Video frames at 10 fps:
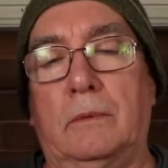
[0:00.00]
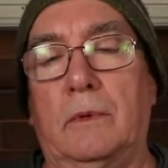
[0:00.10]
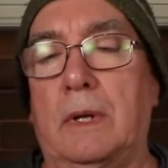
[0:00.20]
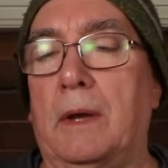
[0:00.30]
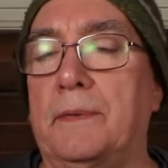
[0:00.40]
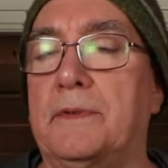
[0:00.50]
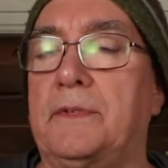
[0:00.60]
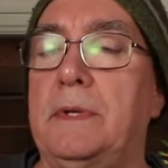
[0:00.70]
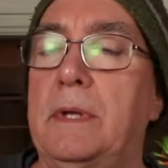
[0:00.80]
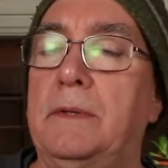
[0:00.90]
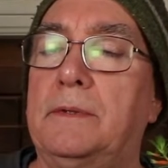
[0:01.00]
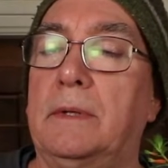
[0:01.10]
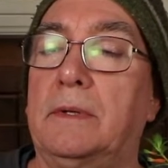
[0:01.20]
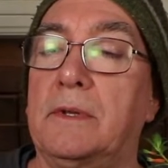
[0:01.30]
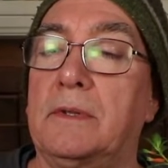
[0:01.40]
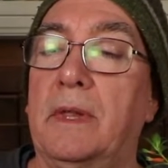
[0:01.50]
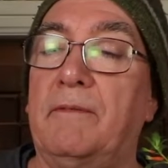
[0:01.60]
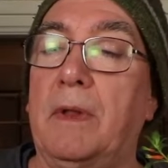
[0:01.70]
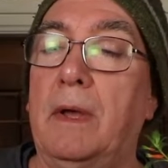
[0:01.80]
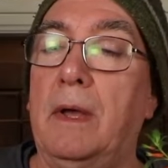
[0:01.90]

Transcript: took out the seeds and just left